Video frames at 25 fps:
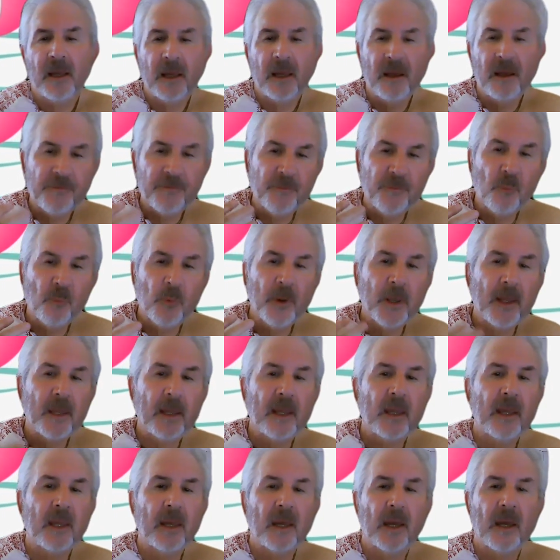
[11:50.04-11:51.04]
if
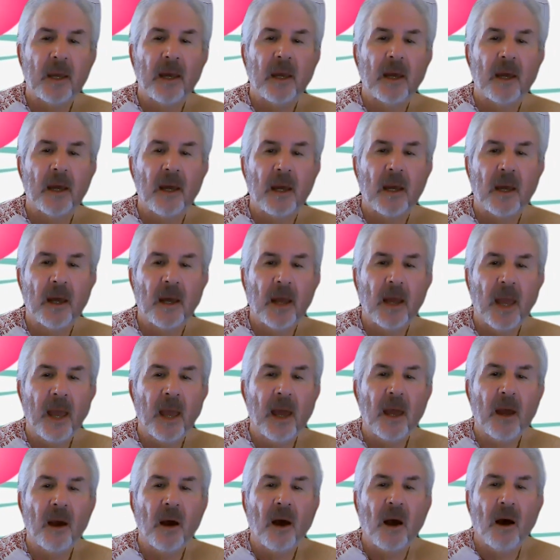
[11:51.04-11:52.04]
we
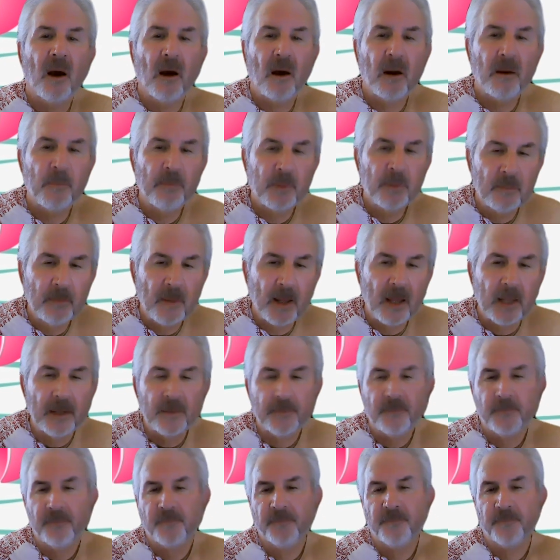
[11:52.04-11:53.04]
are
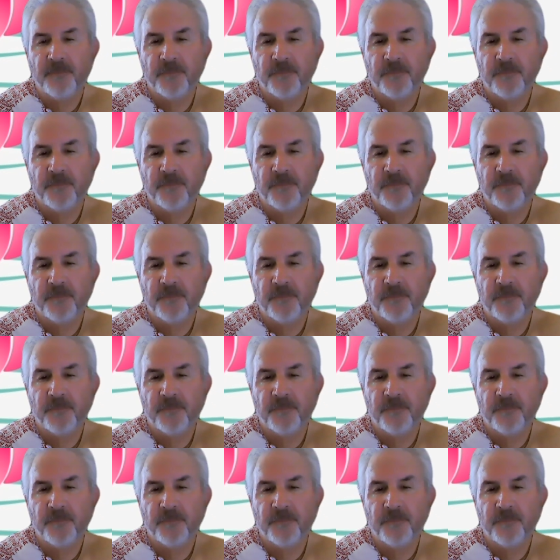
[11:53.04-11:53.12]
Brahman,